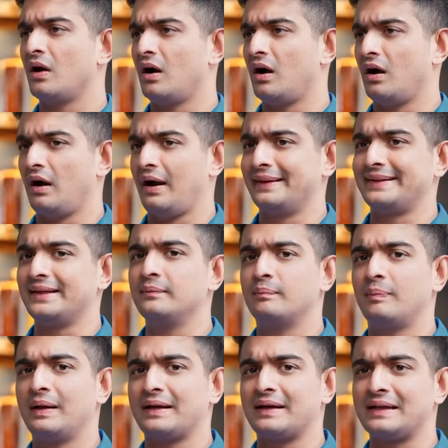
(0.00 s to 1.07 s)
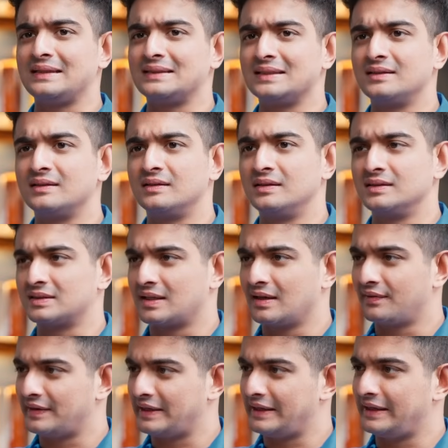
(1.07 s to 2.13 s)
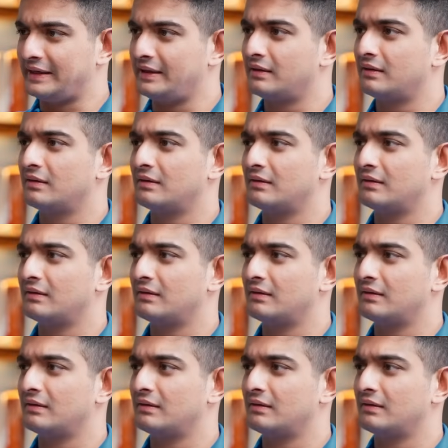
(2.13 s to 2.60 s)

uh, i think my recent discovery